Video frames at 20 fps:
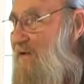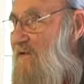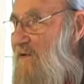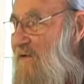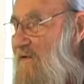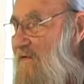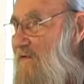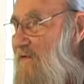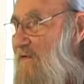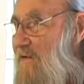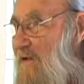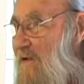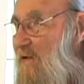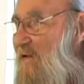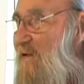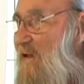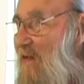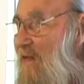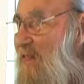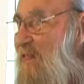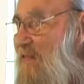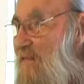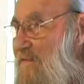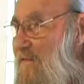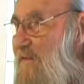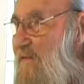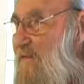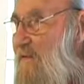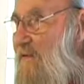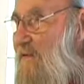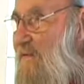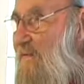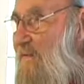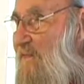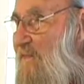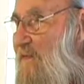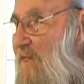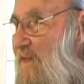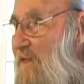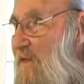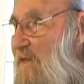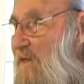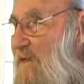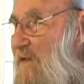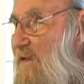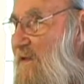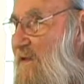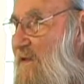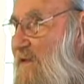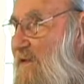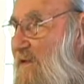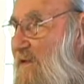hyper octave, I call, you know what I mean.